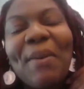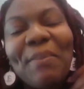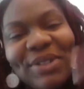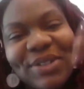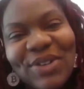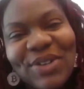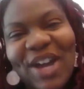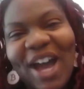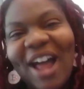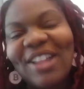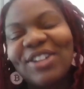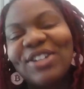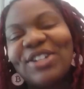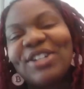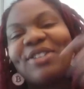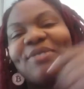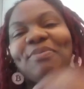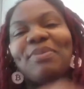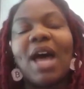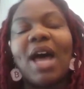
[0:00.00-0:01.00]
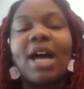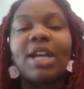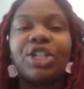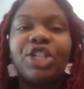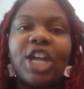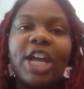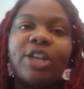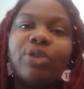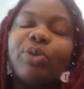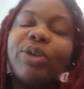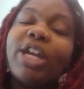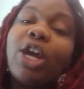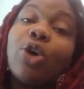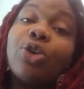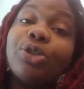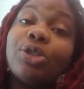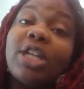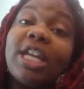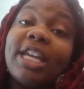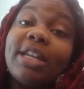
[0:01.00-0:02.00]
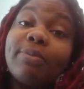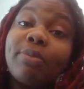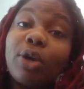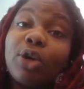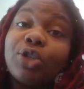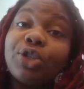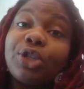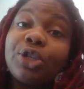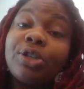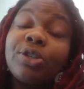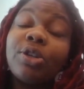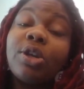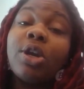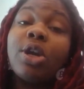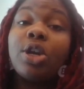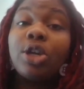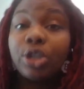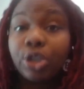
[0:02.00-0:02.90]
Blue Collar to the Blockchain. We host in person